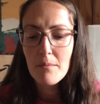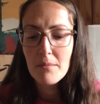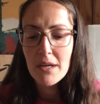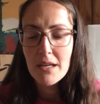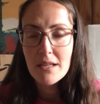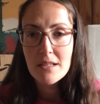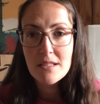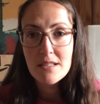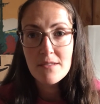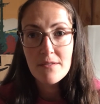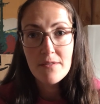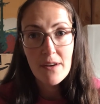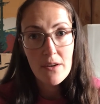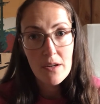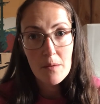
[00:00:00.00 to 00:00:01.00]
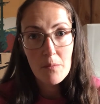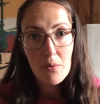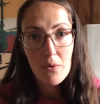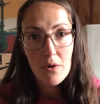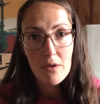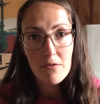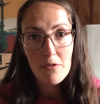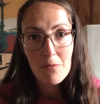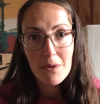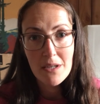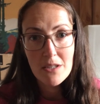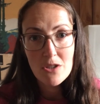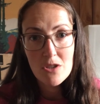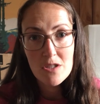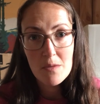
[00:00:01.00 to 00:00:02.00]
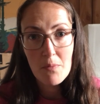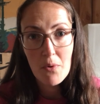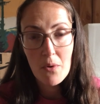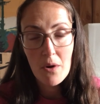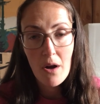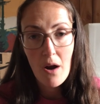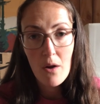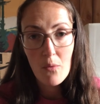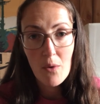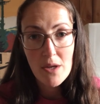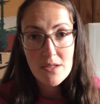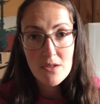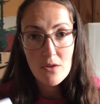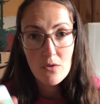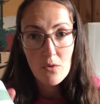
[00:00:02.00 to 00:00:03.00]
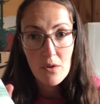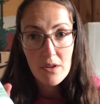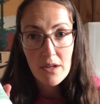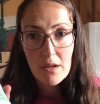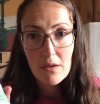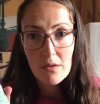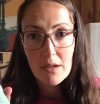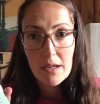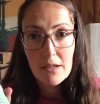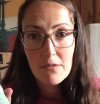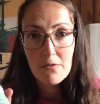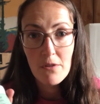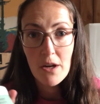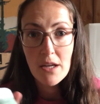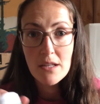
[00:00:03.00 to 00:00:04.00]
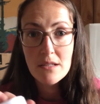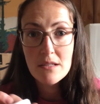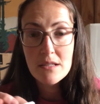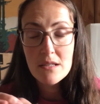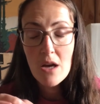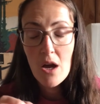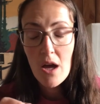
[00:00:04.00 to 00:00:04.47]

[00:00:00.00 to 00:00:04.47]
it is very important for me to support our Western North Carolina friends